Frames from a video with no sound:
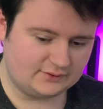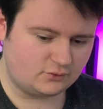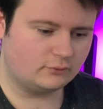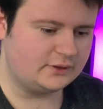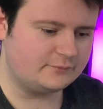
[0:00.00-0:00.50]
It's
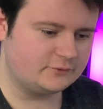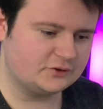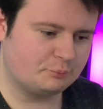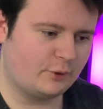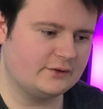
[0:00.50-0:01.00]
not even
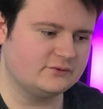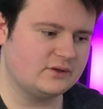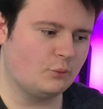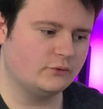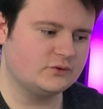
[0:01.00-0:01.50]
just brands
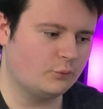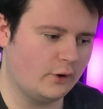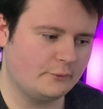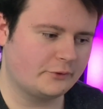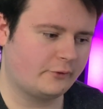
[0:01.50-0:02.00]
that want to
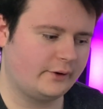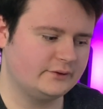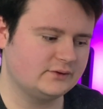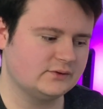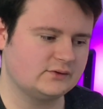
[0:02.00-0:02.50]
work with
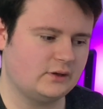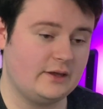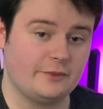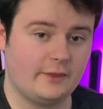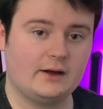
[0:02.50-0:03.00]
creators
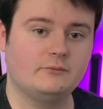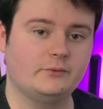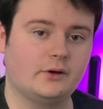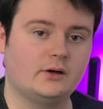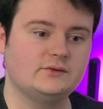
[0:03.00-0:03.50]
in that
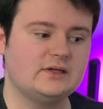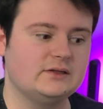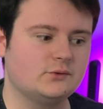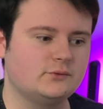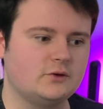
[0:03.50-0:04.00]
regards,
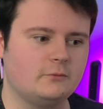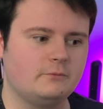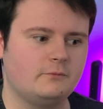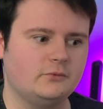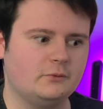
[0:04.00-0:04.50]
it's also
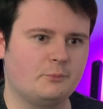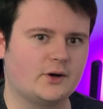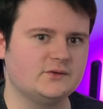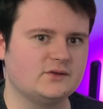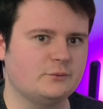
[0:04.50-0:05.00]
the
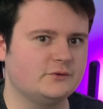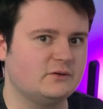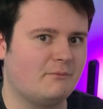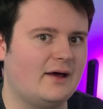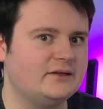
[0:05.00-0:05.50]
brands that want
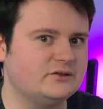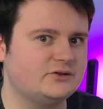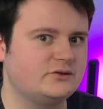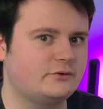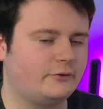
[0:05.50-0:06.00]
to
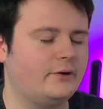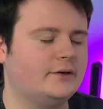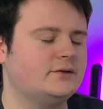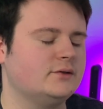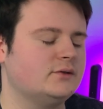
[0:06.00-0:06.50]
manage
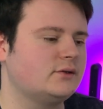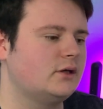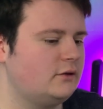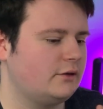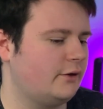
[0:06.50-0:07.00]
creators.
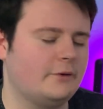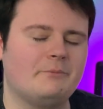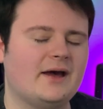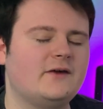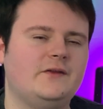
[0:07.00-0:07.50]
You know,
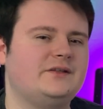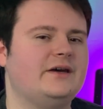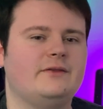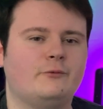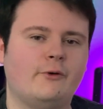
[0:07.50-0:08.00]
back in the
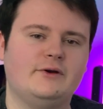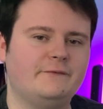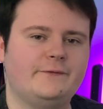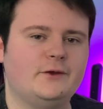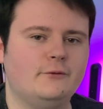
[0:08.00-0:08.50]
day there were only a
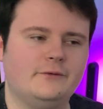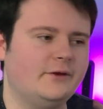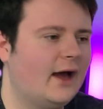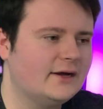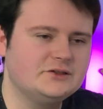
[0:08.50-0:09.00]
few.
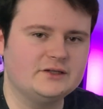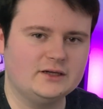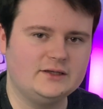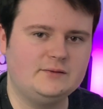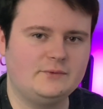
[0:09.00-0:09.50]
You had your
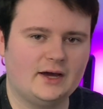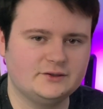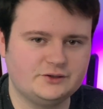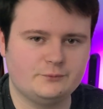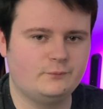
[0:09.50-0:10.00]
Gleam, you
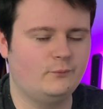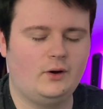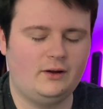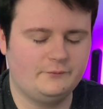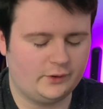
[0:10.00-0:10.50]
had your
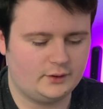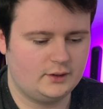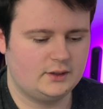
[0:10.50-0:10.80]
whatever.